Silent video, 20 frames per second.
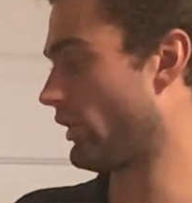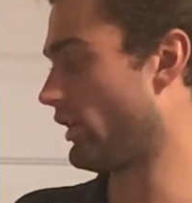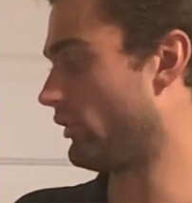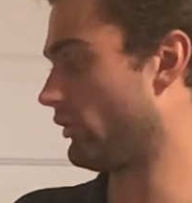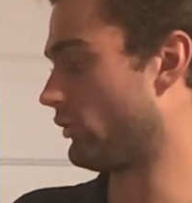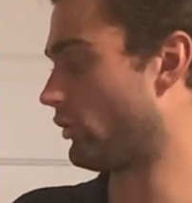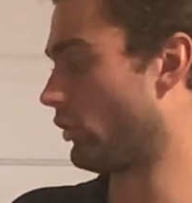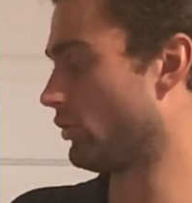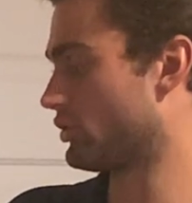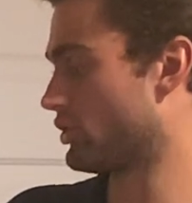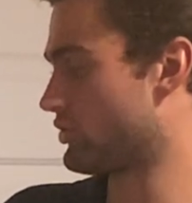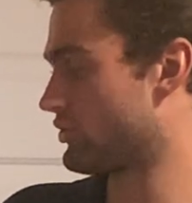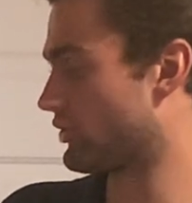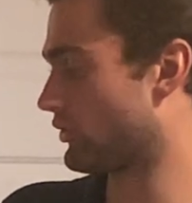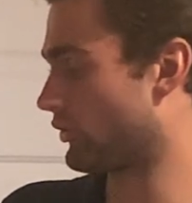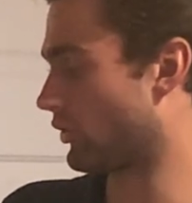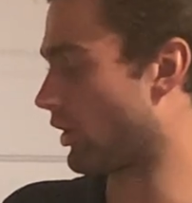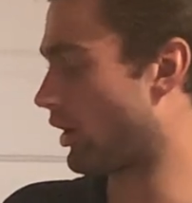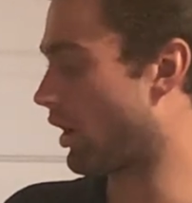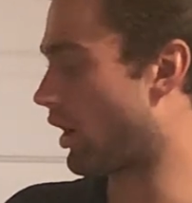
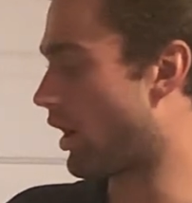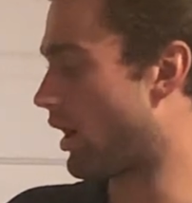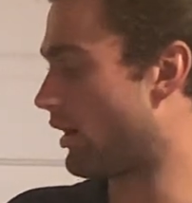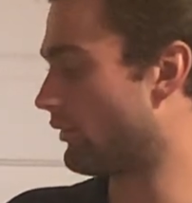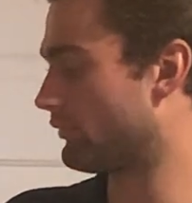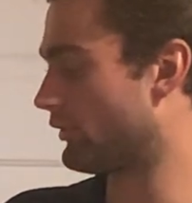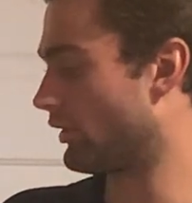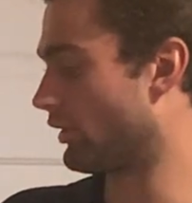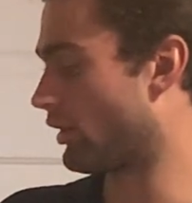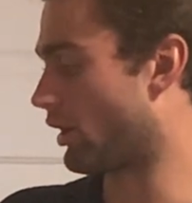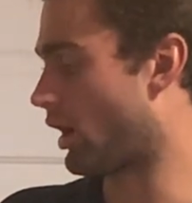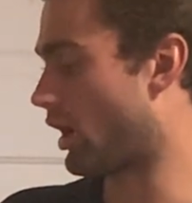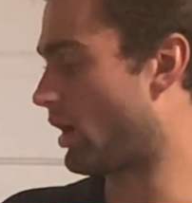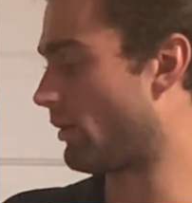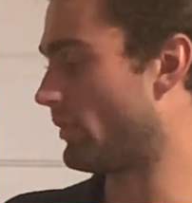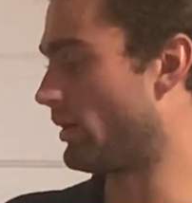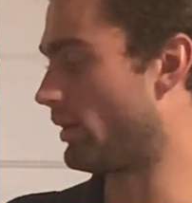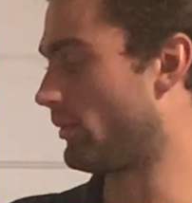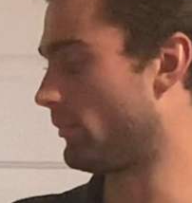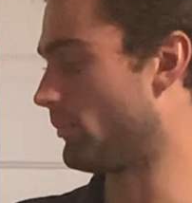Indulgences are often
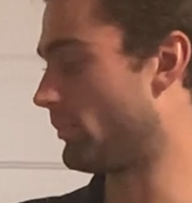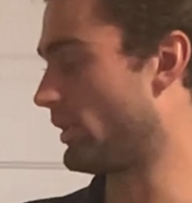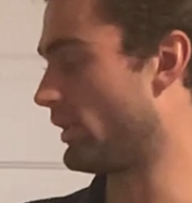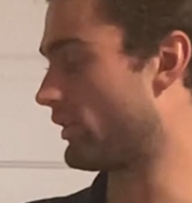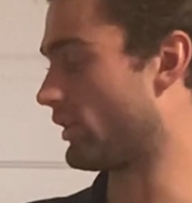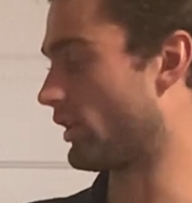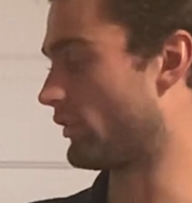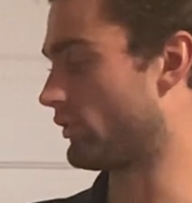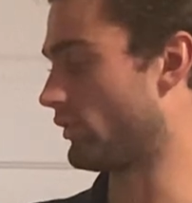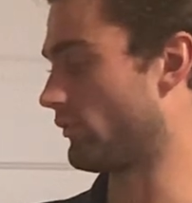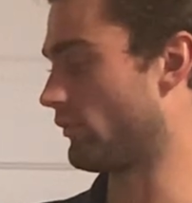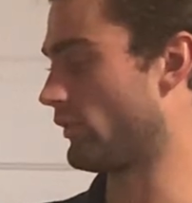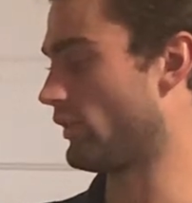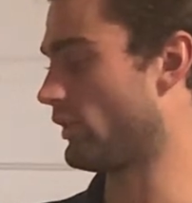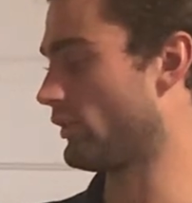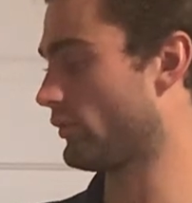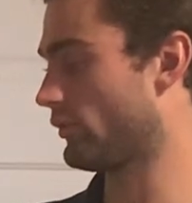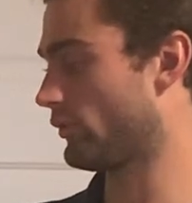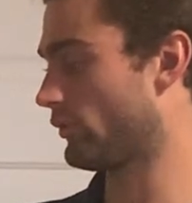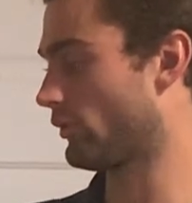common because of
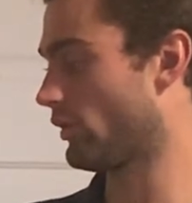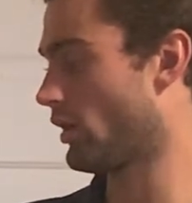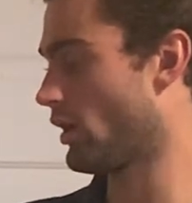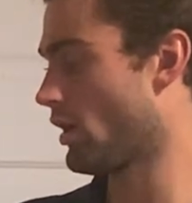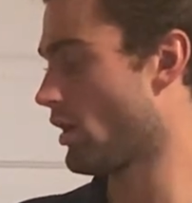this.